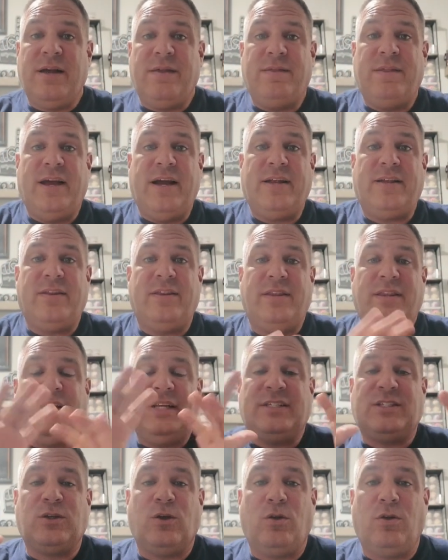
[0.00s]
that
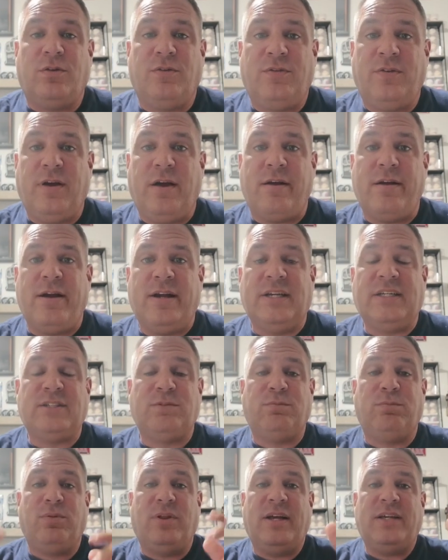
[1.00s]
the solar fairies
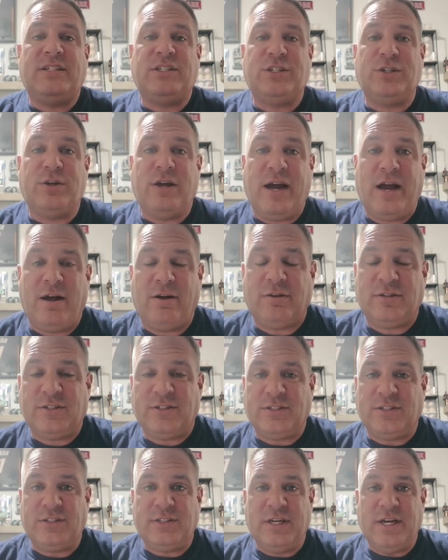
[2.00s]
bless your
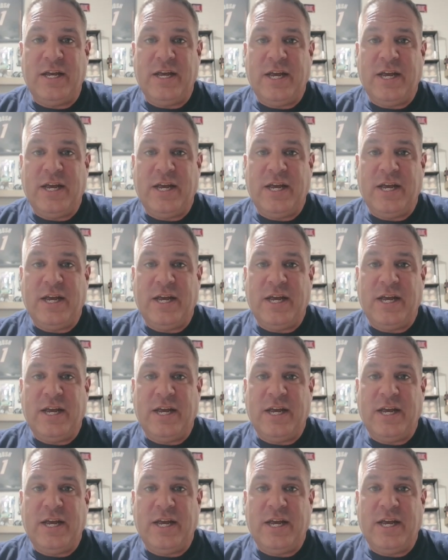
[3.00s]
house